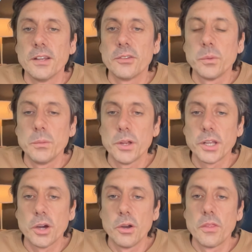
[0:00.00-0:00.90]
is we want to
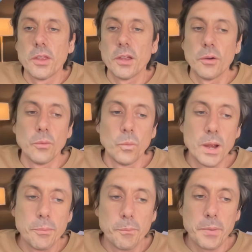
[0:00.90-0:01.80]
go to the
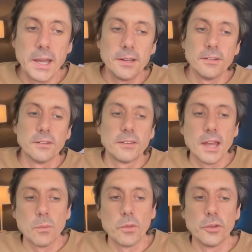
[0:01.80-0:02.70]
web pages
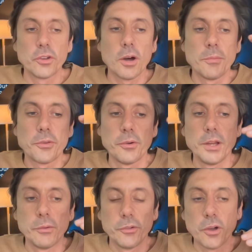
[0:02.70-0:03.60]
that were the top
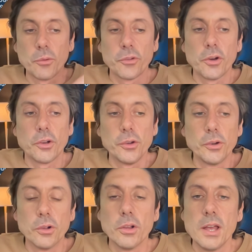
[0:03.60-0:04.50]
3 results on
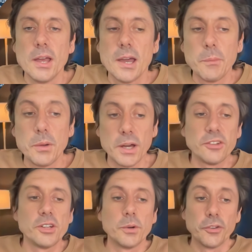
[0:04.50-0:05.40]
Google, and we
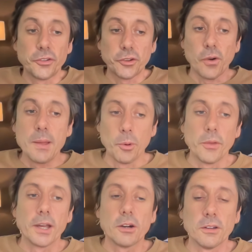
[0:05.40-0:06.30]
actually want to scrape all
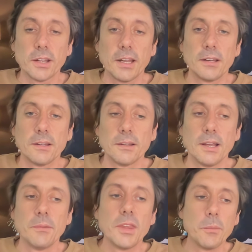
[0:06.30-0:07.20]
their content.
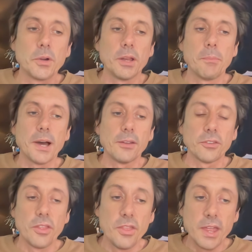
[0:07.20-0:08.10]
And then we're going to pass